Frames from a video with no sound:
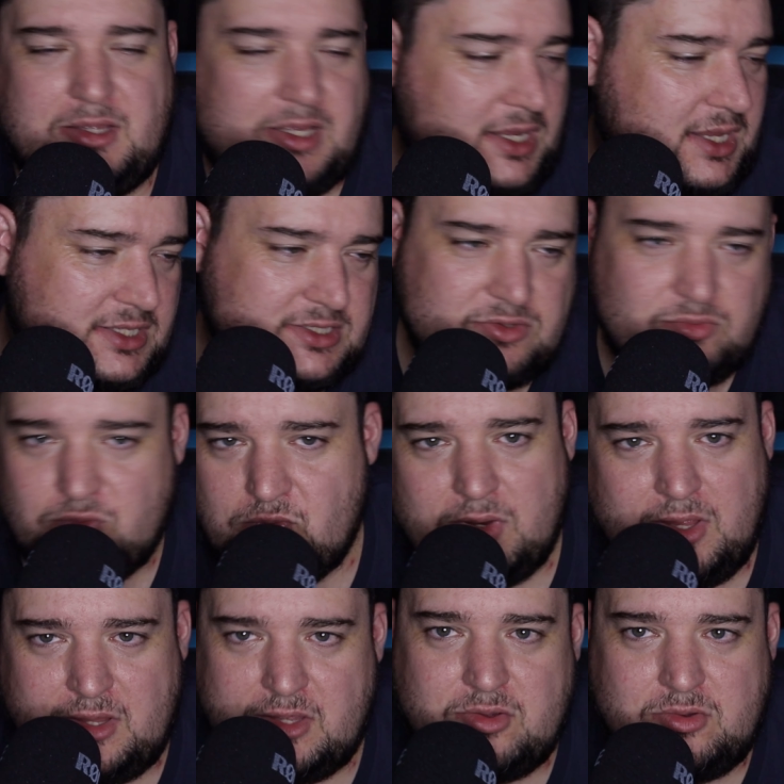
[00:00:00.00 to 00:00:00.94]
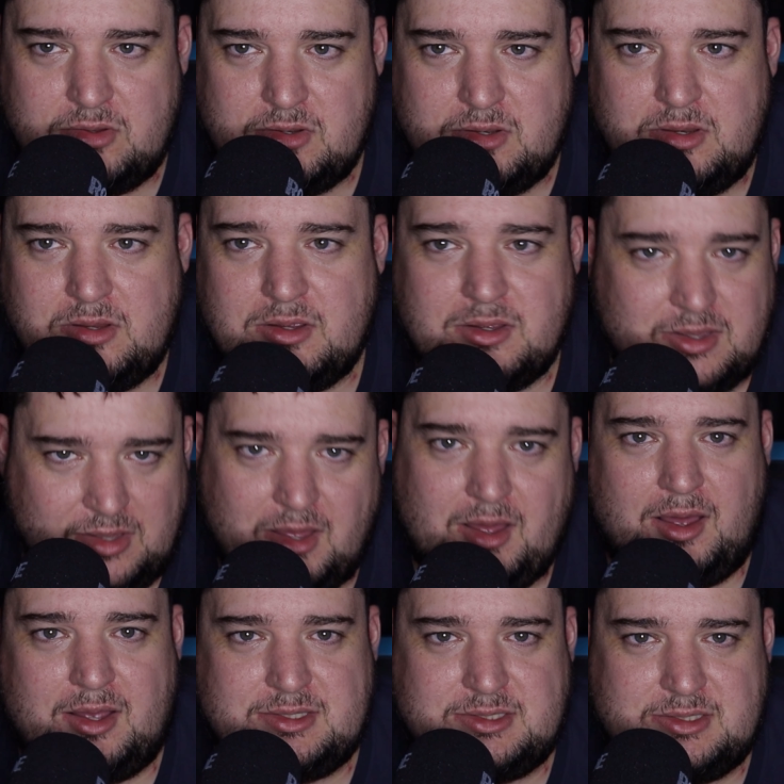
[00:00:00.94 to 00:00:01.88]
It's a really good
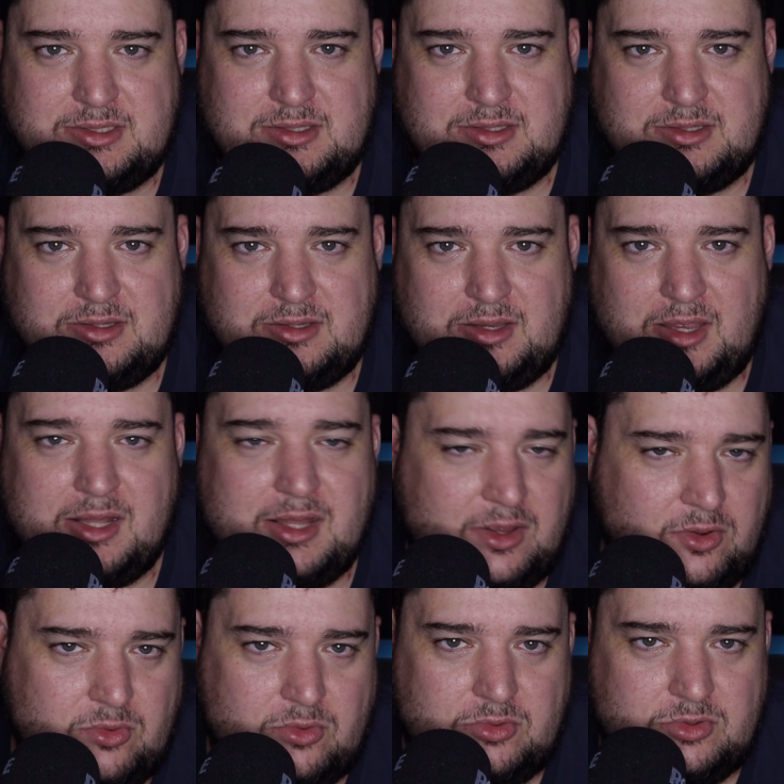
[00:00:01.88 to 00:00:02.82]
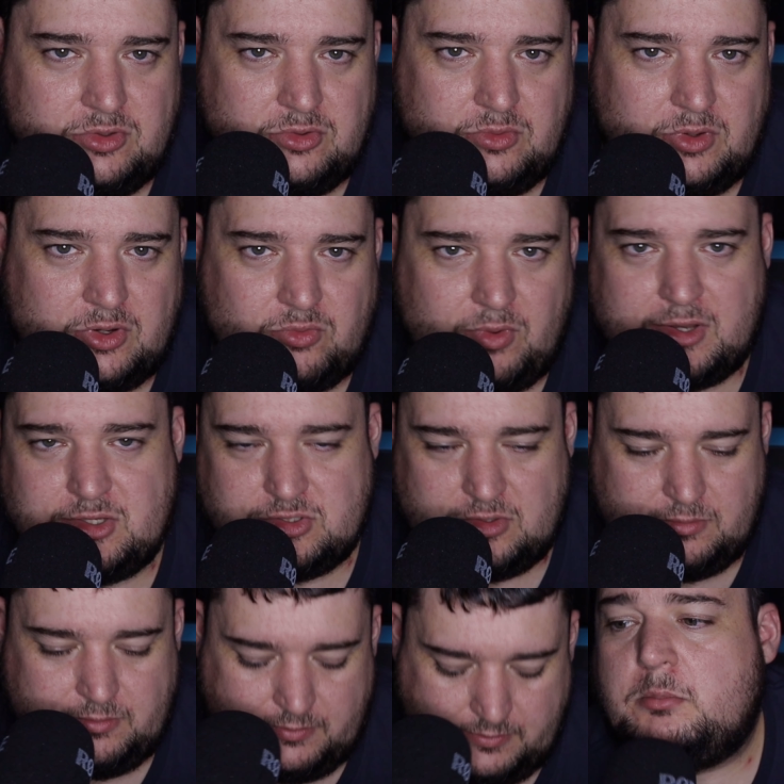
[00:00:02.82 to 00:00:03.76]
cast, and they all do a great job.